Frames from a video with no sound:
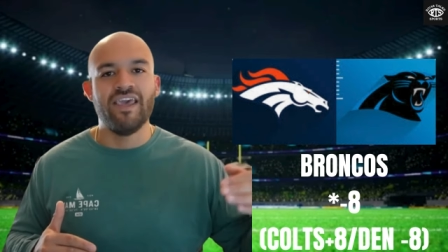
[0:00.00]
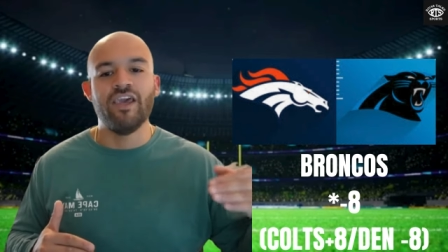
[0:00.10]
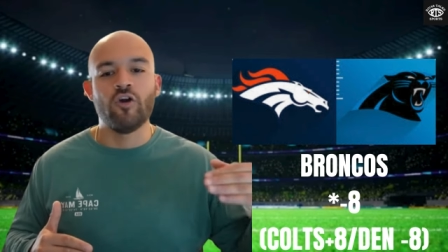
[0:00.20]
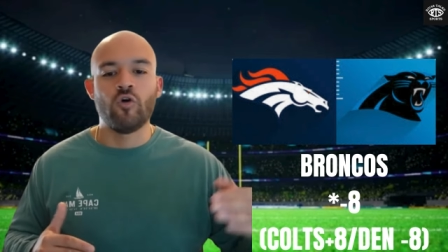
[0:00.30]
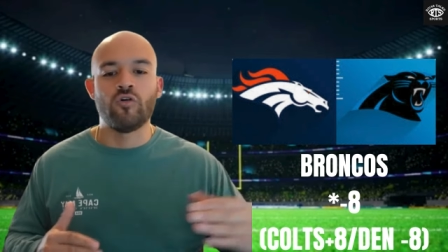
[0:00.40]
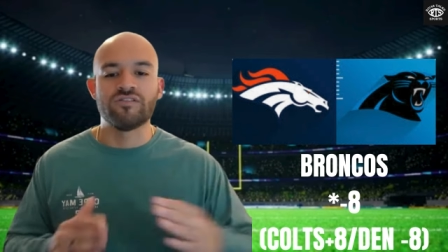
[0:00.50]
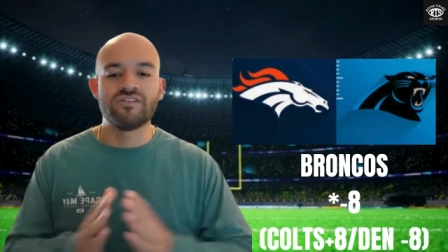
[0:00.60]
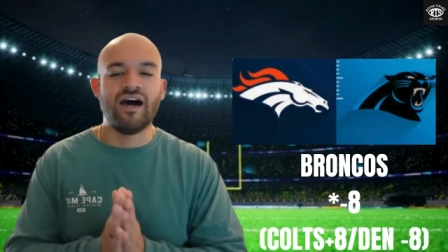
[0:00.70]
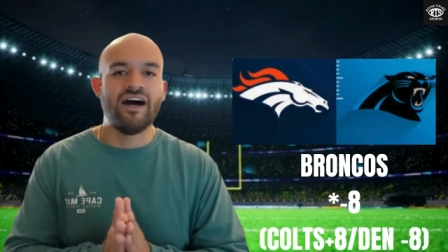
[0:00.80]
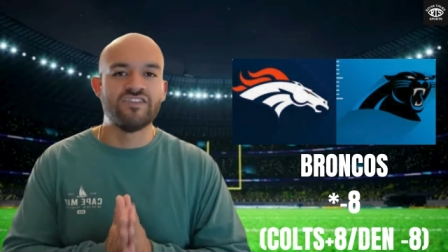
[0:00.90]
8 Colts,
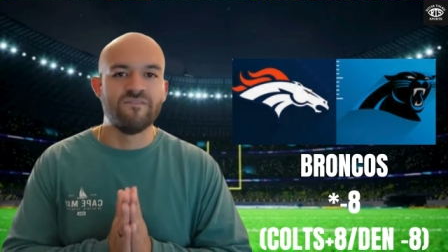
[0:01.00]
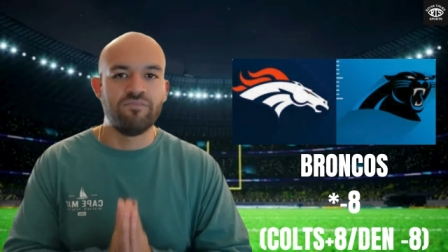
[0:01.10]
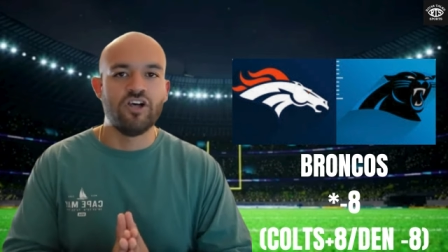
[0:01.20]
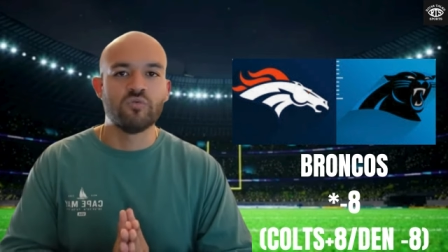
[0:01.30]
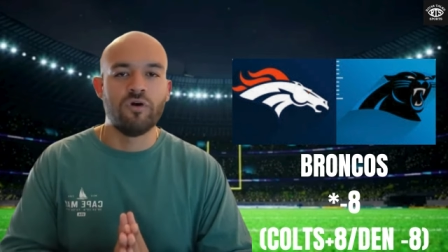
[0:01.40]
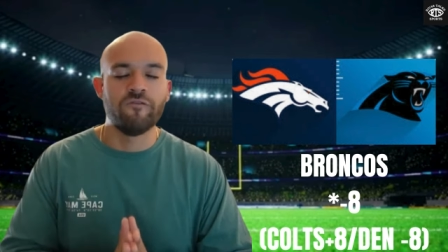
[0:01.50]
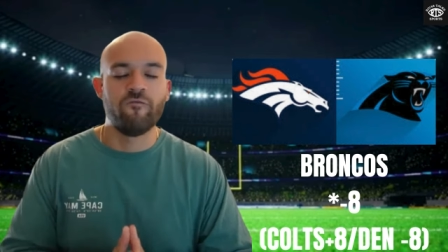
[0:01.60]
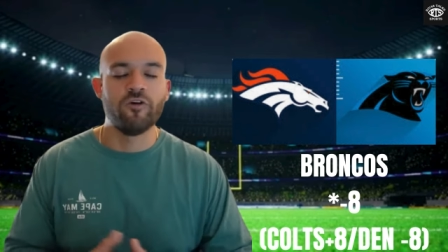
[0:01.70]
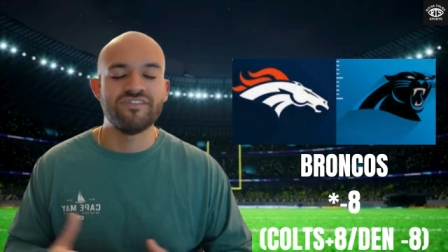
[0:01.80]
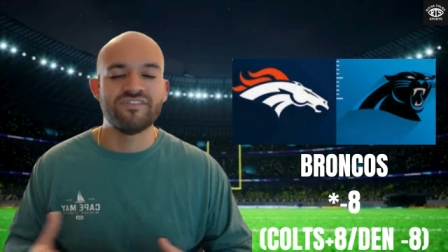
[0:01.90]
odds of plus
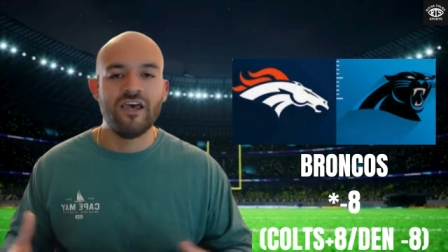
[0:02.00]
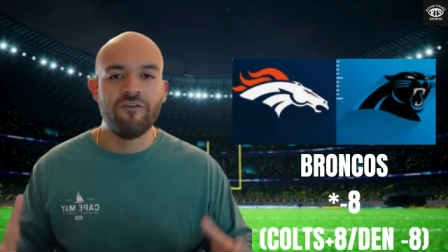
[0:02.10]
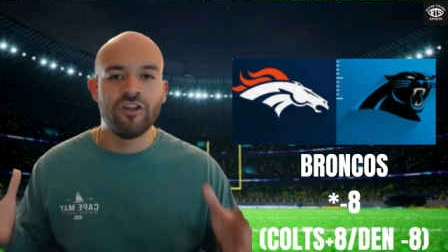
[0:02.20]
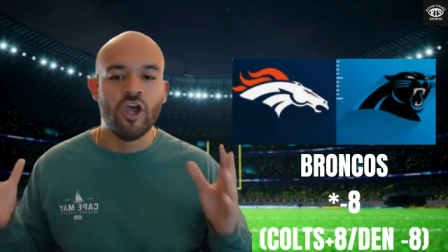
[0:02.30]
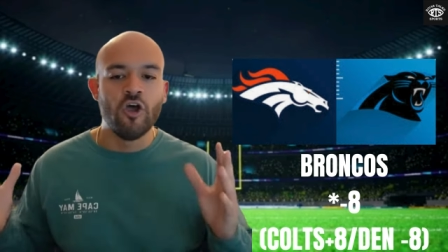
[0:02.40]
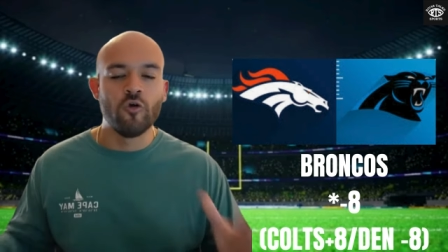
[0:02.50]
147.